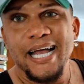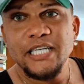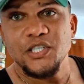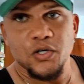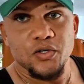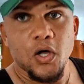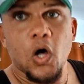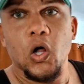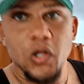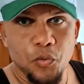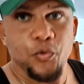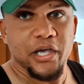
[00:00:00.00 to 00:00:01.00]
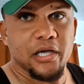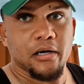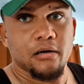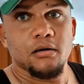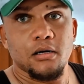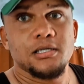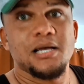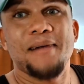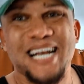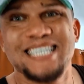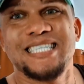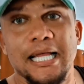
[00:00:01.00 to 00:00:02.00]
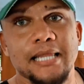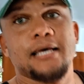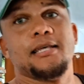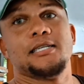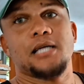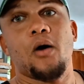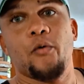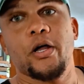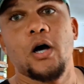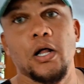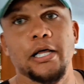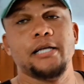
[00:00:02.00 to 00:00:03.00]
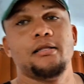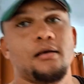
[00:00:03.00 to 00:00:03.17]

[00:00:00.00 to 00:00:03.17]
Easter, the Holy Week, Semana Santa. That's how we call it.